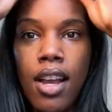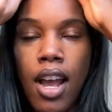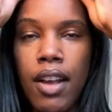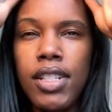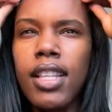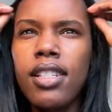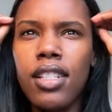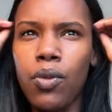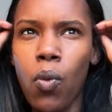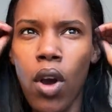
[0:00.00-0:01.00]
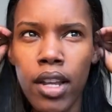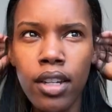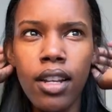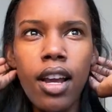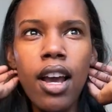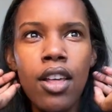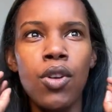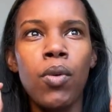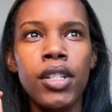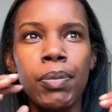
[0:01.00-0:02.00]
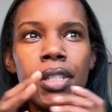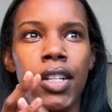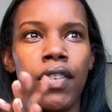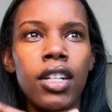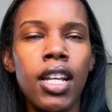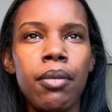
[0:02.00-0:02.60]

I've said this in one other one specifically.